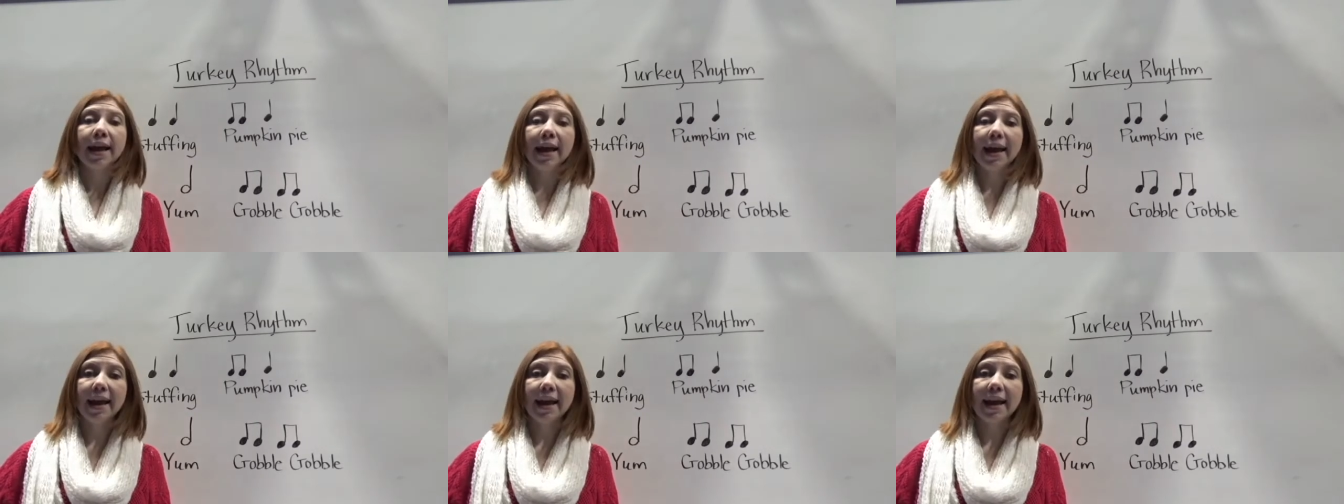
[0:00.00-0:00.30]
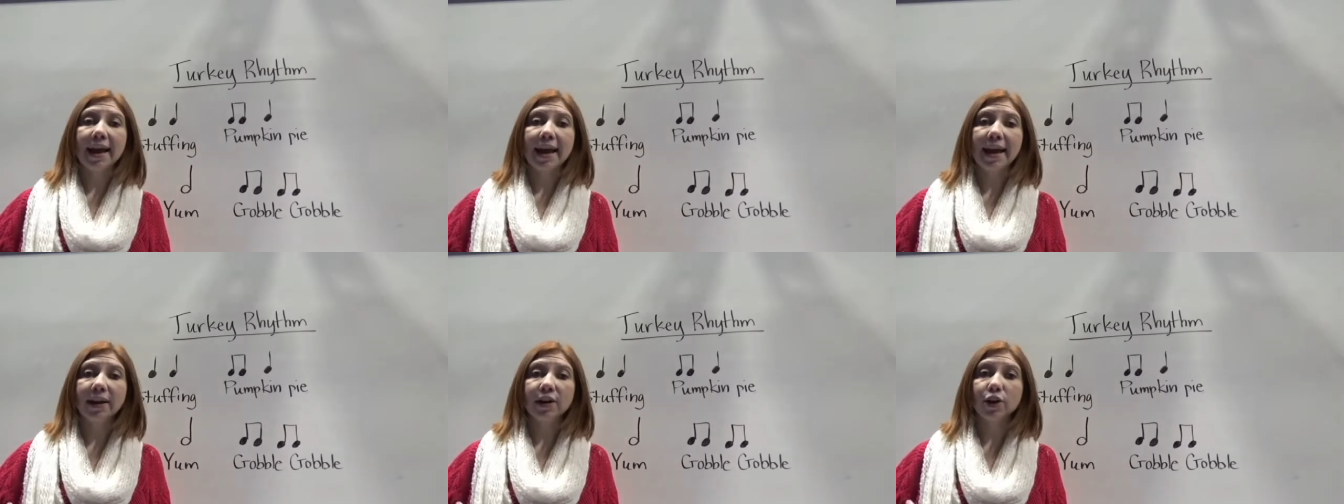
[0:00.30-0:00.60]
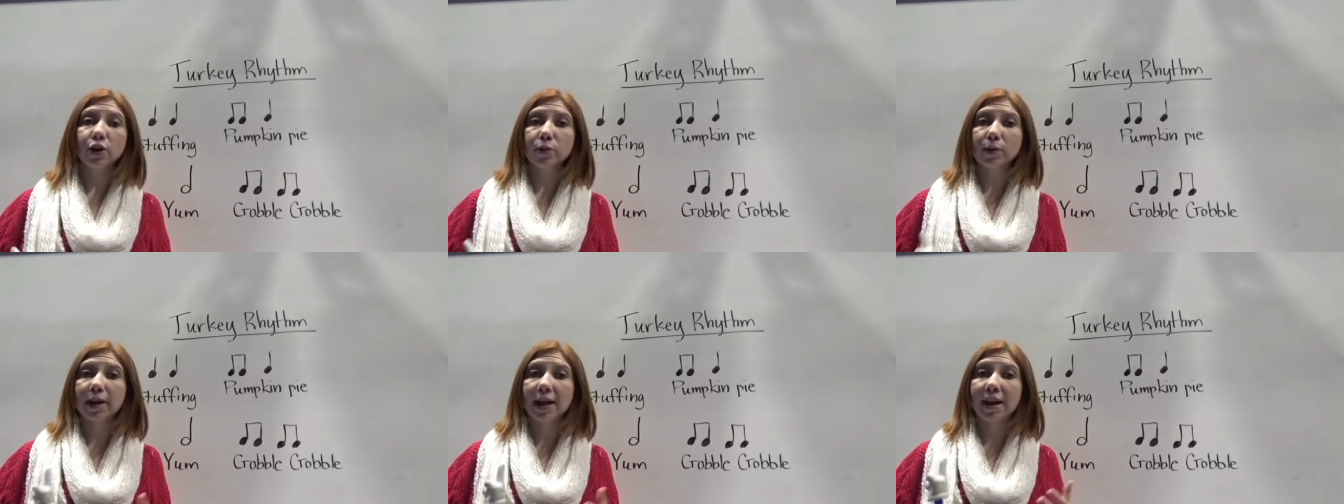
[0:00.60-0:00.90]
and
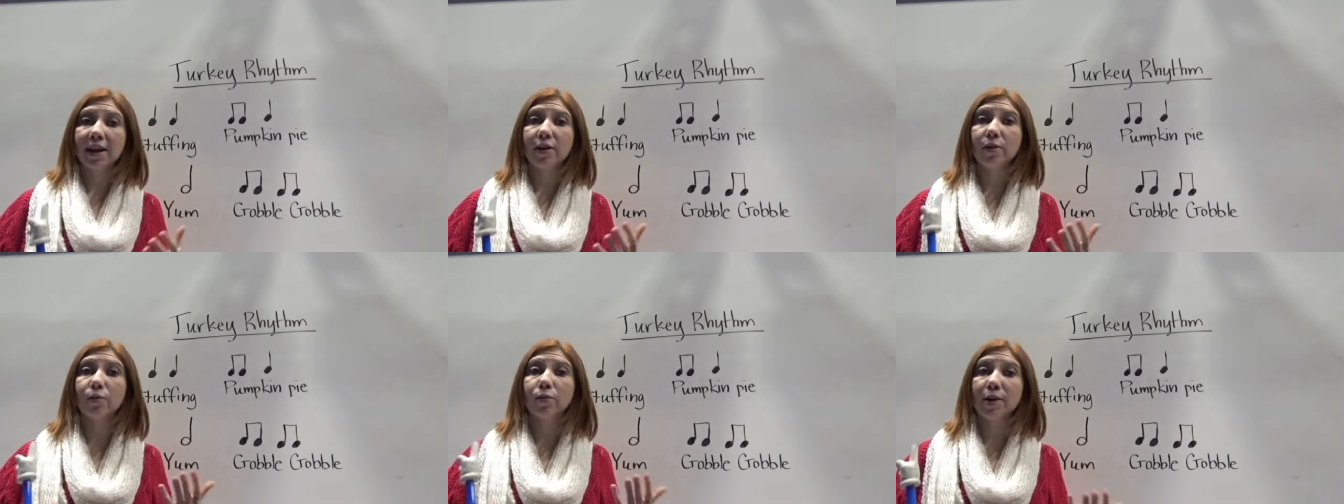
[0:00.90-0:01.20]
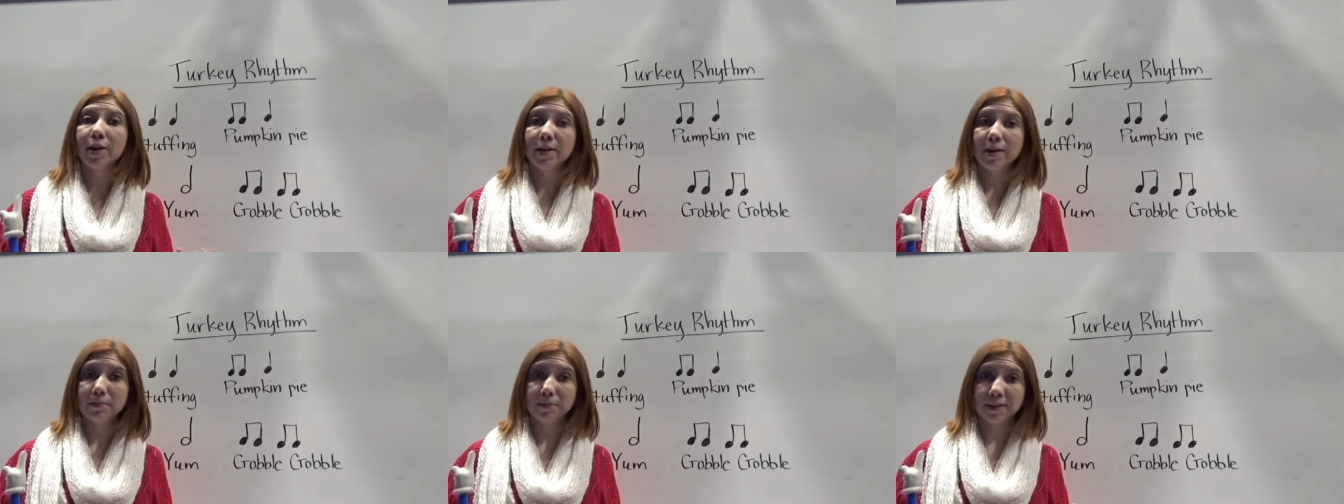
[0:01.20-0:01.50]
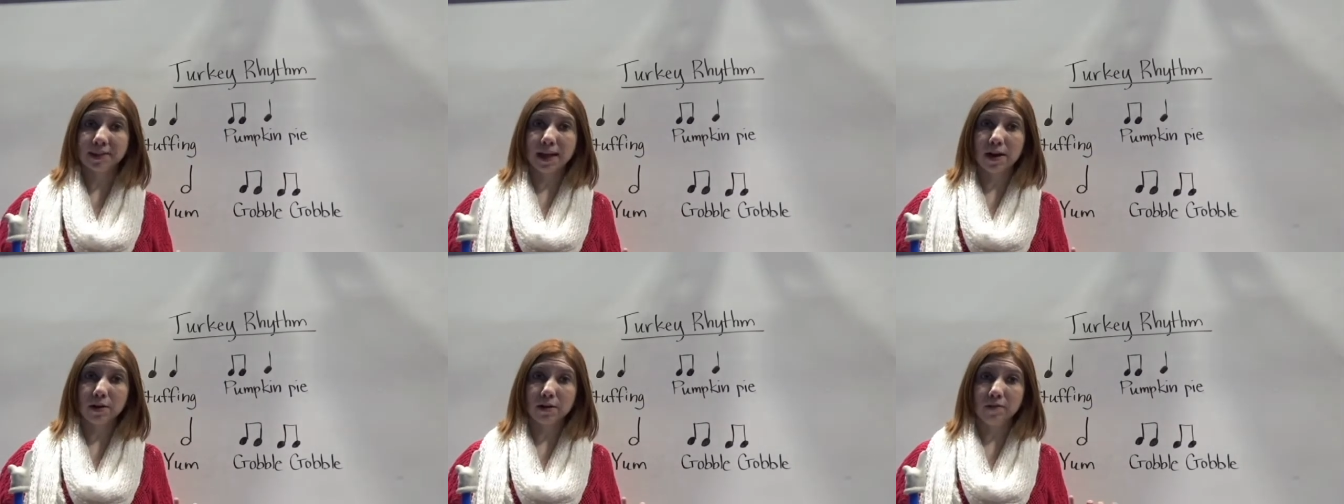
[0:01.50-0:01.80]
created
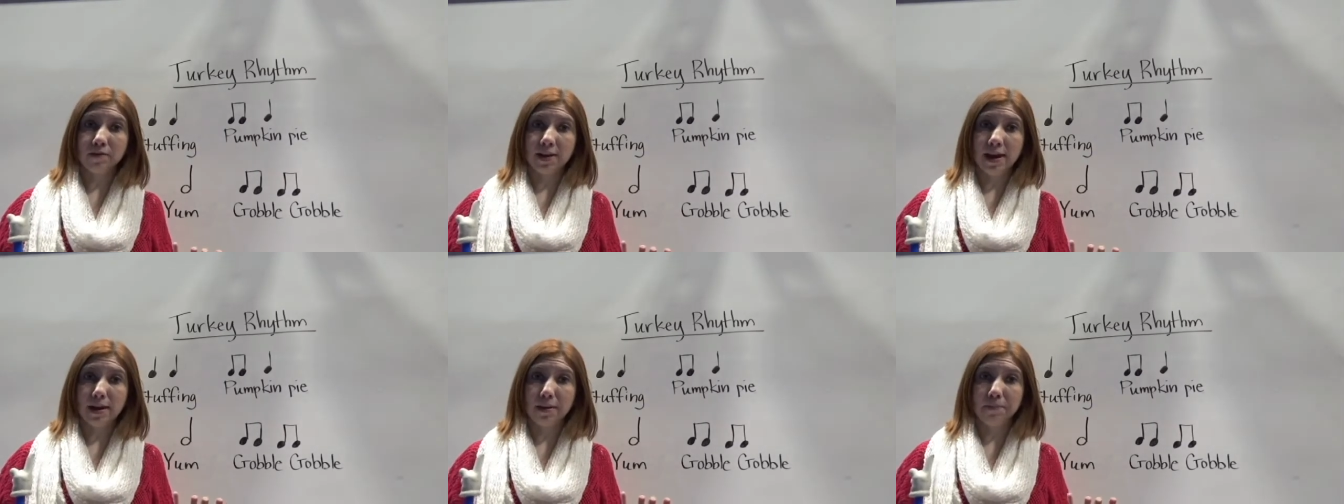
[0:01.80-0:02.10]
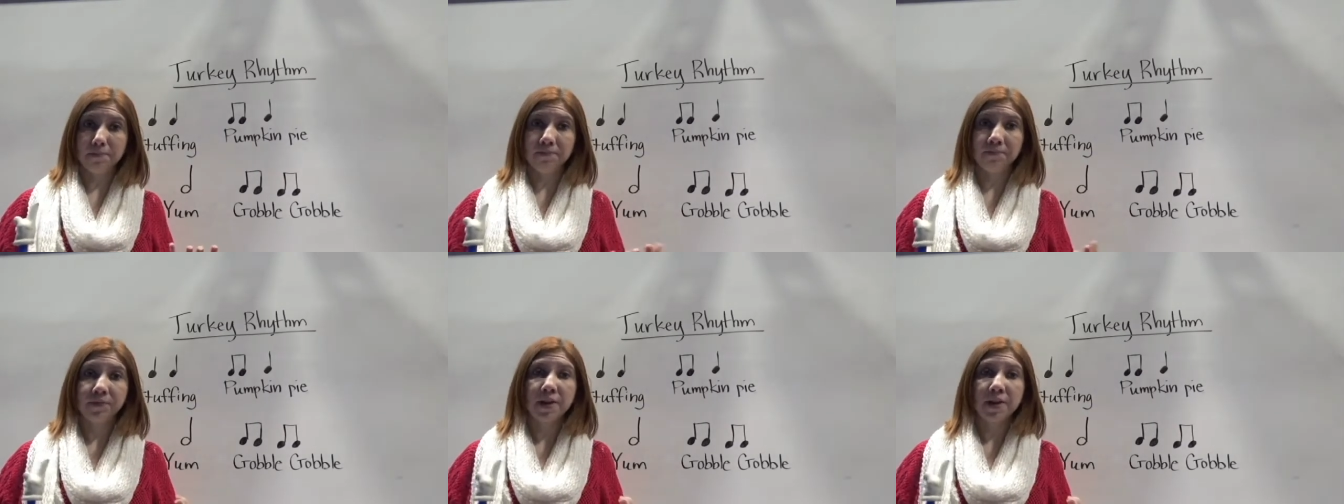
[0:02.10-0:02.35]
rhythms out of them.